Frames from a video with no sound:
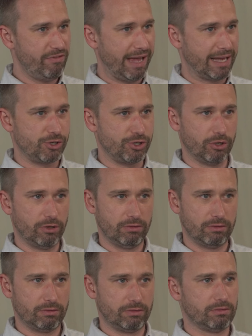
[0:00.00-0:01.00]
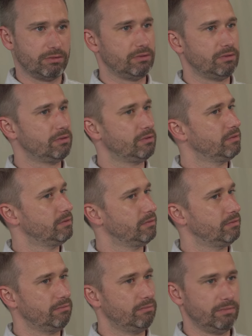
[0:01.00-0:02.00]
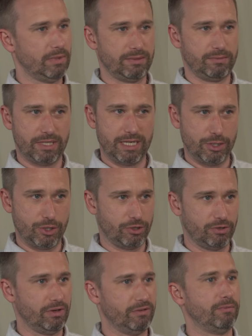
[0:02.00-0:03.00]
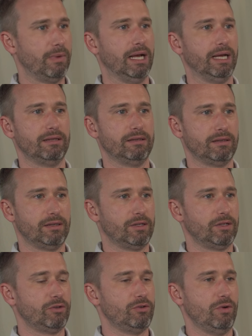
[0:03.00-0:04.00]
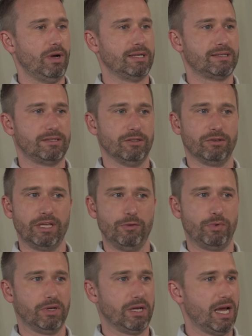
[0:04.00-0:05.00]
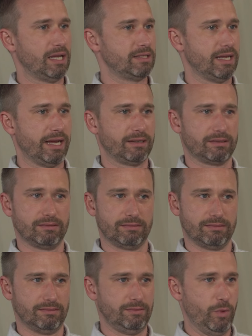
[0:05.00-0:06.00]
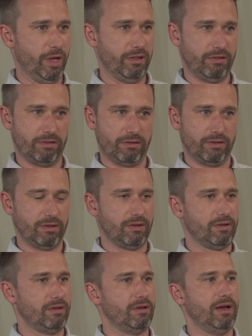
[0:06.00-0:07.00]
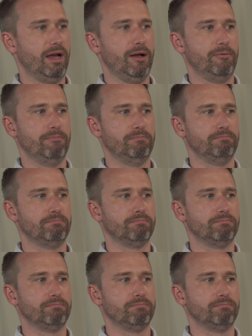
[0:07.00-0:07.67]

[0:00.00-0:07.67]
Fancher, a teacher of mine who I still keep in contact with, um,